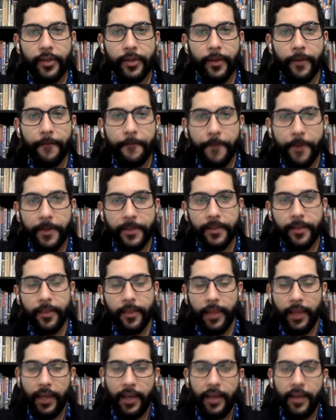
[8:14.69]
So the first
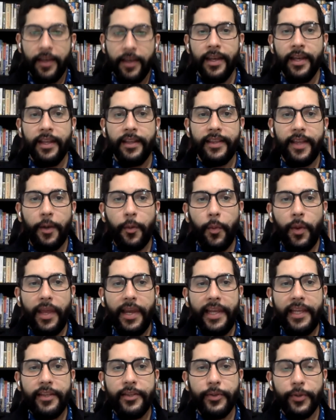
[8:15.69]
thing that
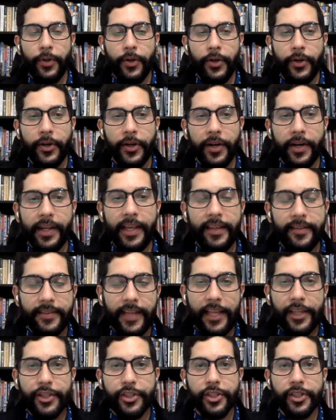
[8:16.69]
we need to learn
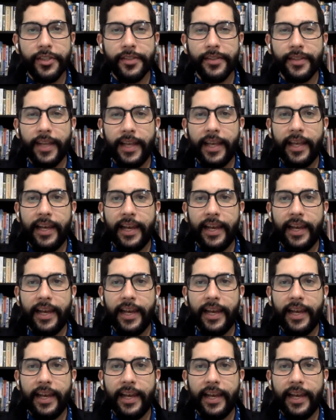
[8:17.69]
is that just